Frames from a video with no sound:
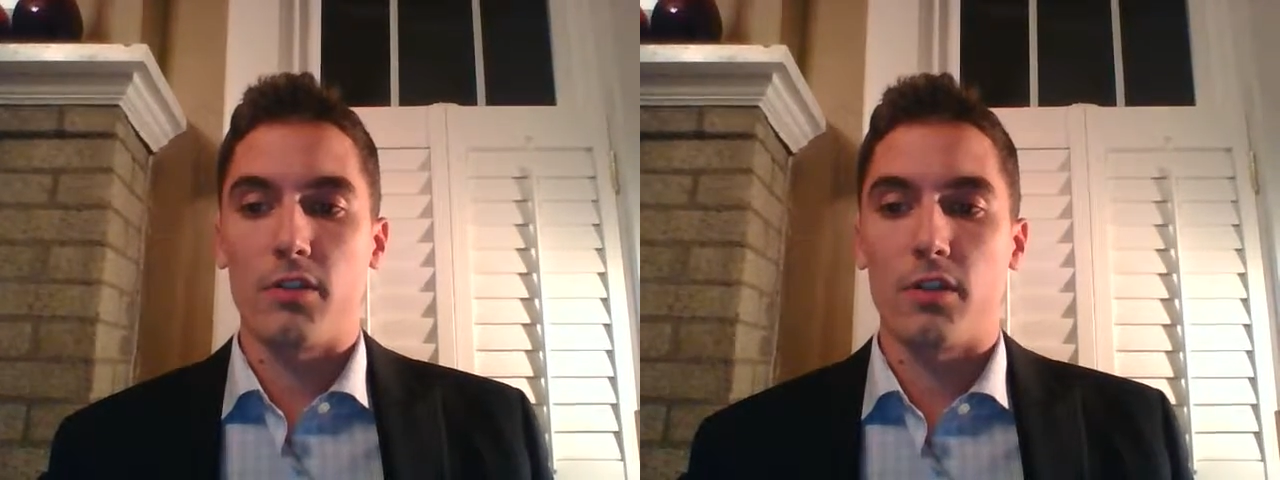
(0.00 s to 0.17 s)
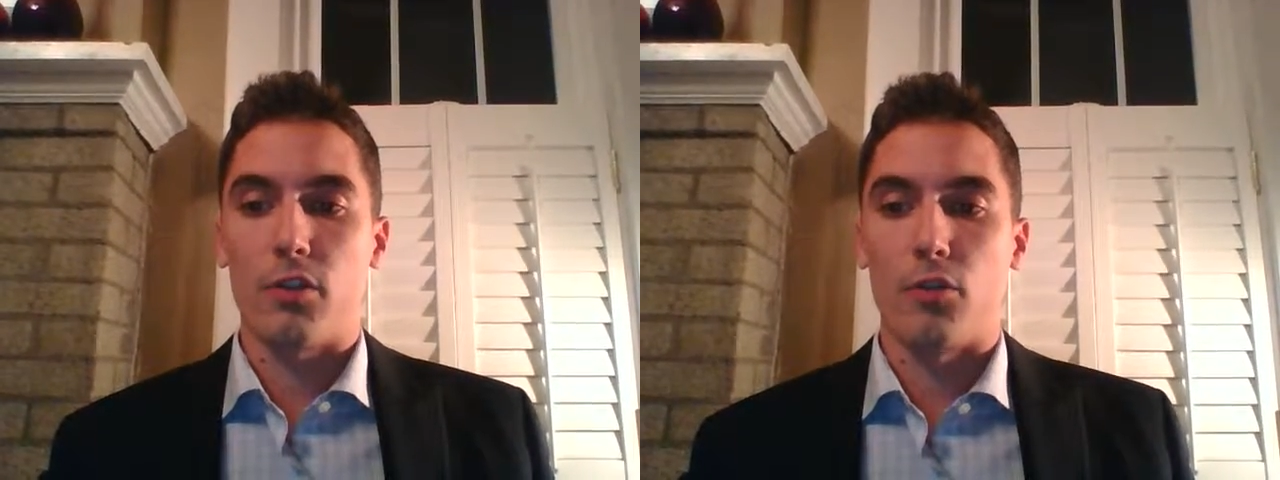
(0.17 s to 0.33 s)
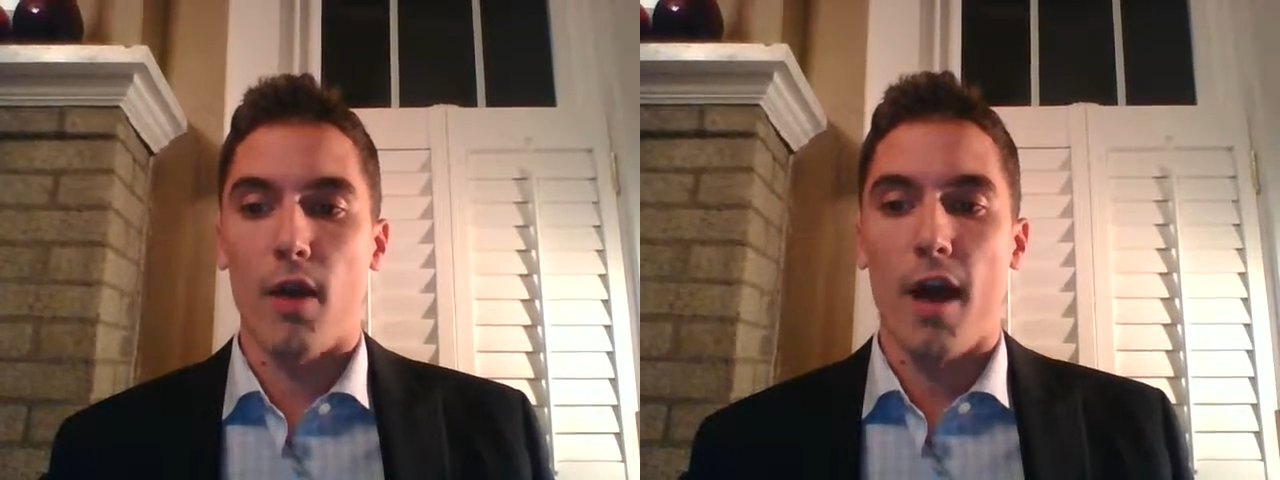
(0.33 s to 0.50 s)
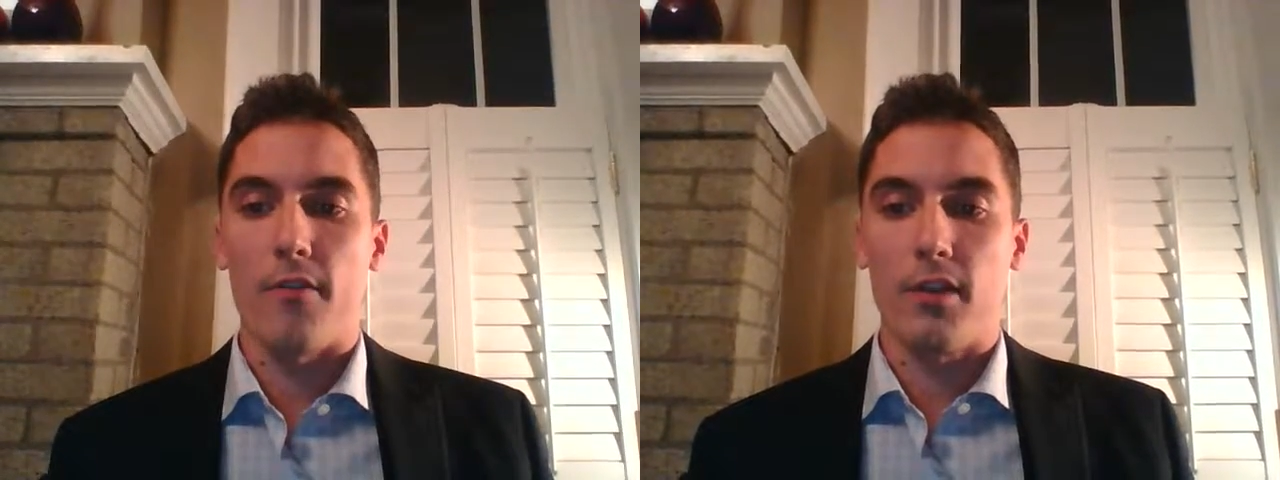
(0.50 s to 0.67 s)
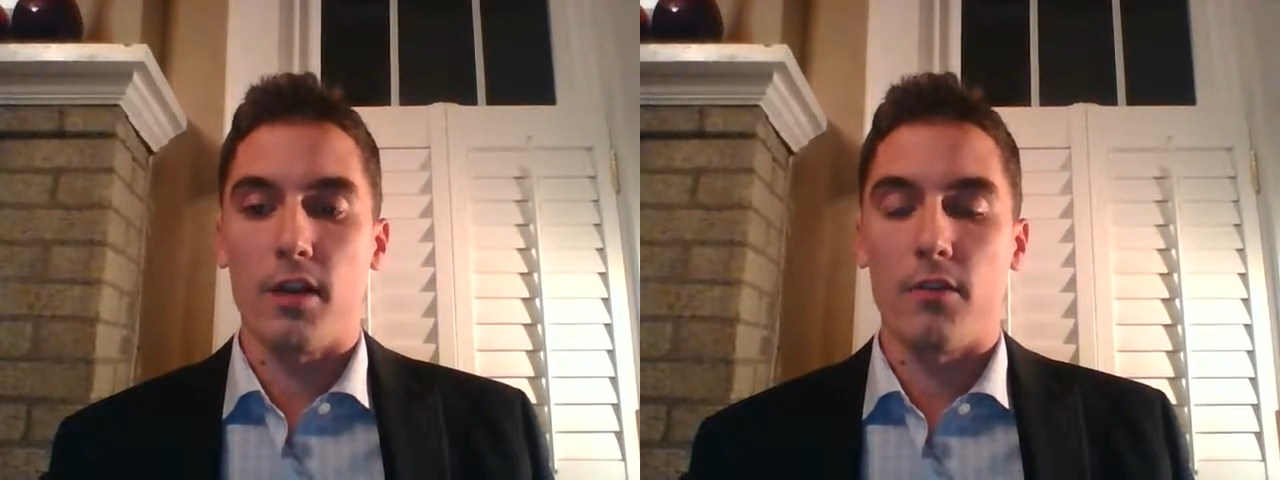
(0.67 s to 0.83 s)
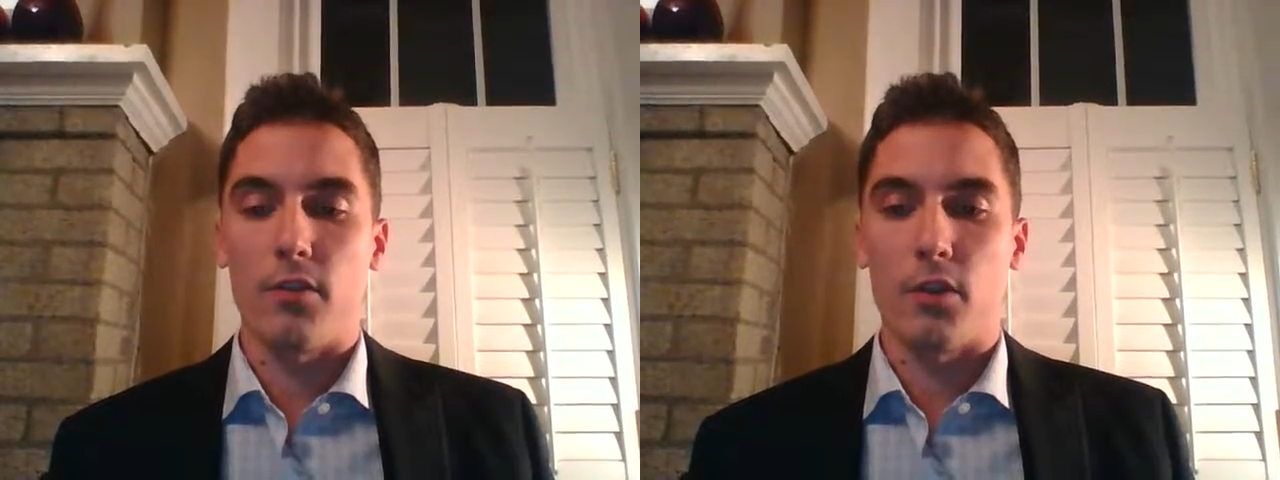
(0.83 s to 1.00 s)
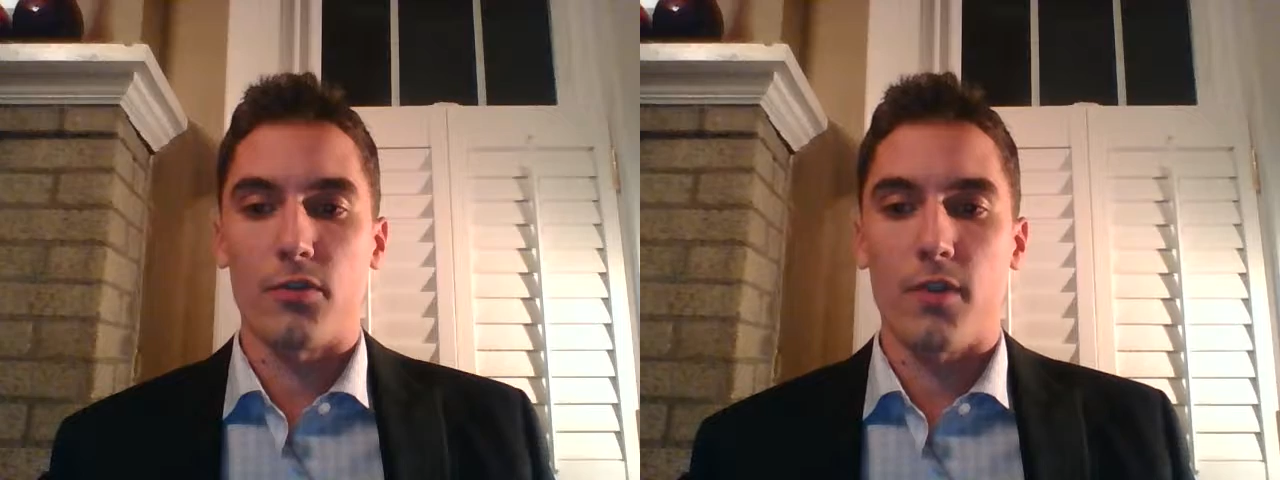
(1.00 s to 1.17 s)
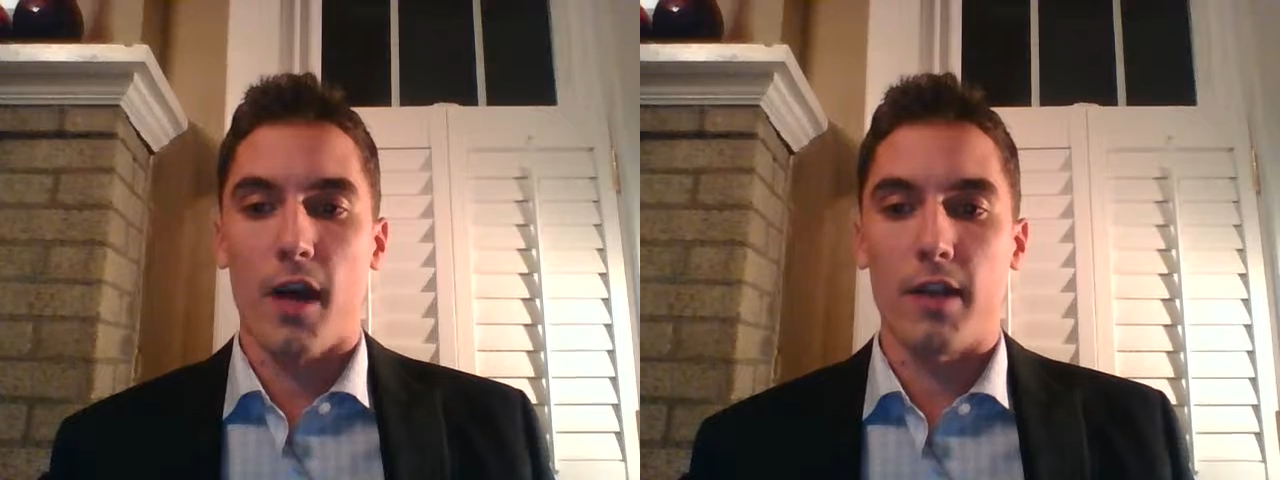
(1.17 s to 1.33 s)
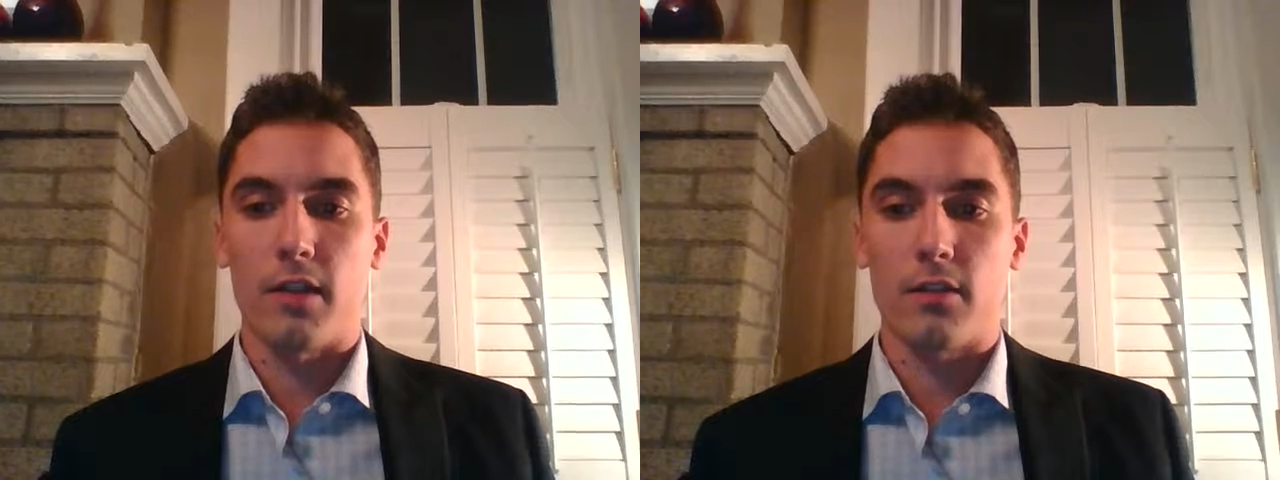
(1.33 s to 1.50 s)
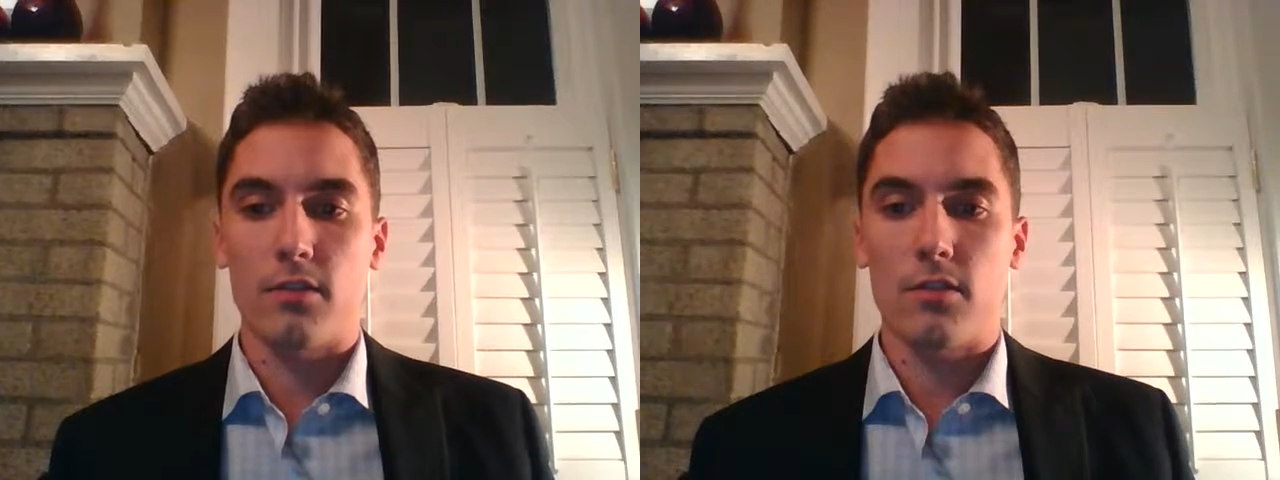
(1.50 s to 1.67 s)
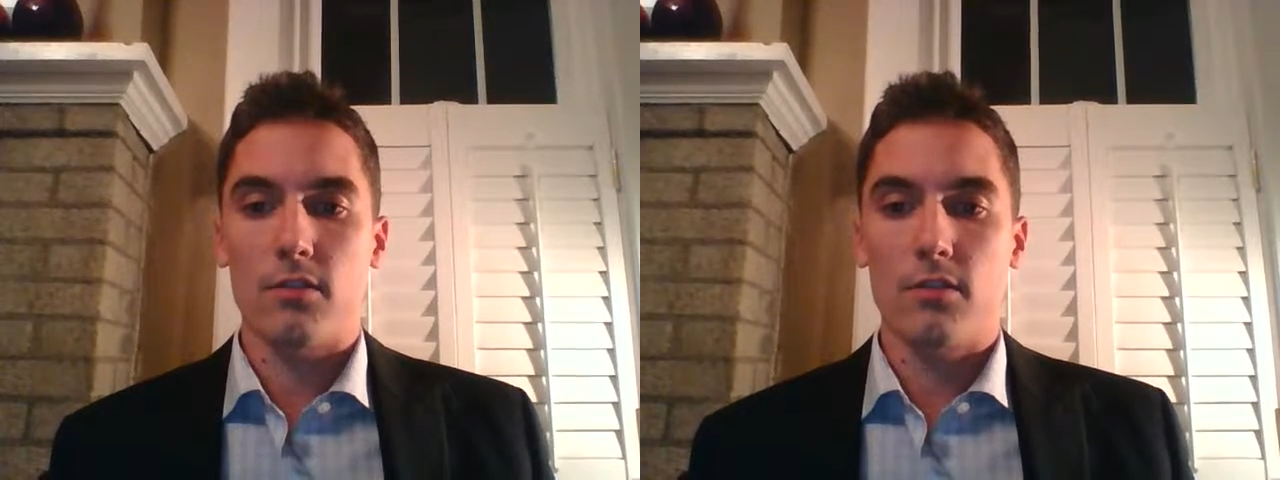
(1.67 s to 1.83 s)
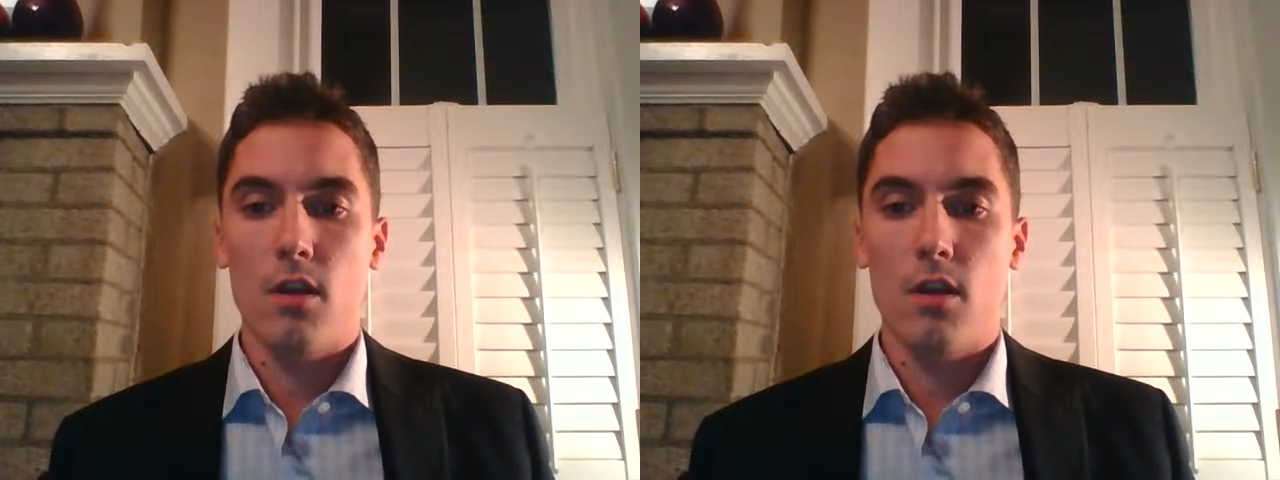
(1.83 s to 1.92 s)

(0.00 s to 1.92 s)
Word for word: to the gravity of those findings.